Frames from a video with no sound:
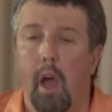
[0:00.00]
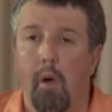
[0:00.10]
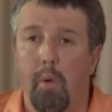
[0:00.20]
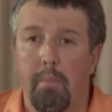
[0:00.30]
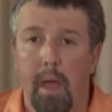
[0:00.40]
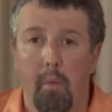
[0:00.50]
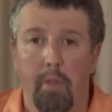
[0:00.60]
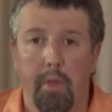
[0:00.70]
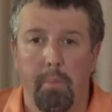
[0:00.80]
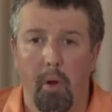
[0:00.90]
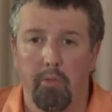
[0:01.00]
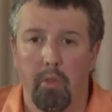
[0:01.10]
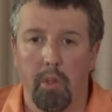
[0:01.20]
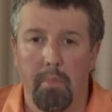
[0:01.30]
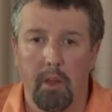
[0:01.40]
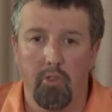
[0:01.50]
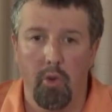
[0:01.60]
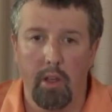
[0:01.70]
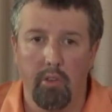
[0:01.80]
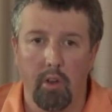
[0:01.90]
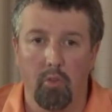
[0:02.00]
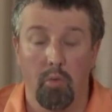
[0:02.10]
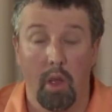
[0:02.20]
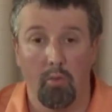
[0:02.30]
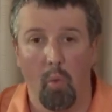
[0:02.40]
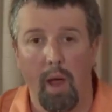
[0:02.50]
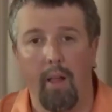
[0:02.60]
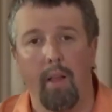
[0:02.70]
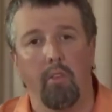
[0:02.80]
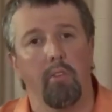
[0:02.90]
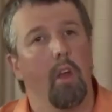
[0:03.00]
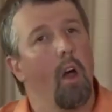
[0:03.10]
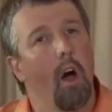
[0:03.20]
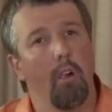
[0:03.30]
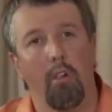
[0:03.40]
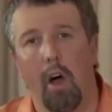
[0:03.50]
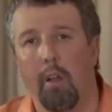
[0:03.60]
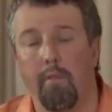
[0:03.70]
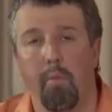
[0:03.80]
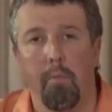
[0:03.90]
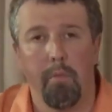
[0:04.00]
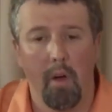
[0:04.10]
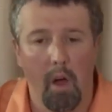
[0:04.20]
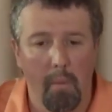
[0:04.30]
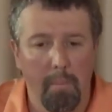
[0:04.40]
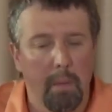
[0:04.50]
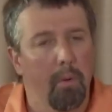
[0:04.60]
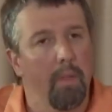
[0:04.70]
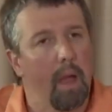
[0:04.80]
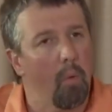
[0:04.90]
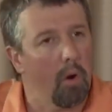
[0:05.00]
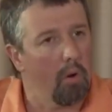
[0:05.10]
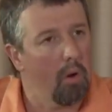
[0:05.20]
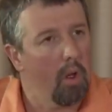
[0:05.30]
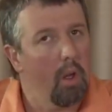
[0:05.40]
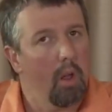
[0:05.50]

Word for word: Uh, we met with the Postal Administration as, as well as a lot of uh, people that were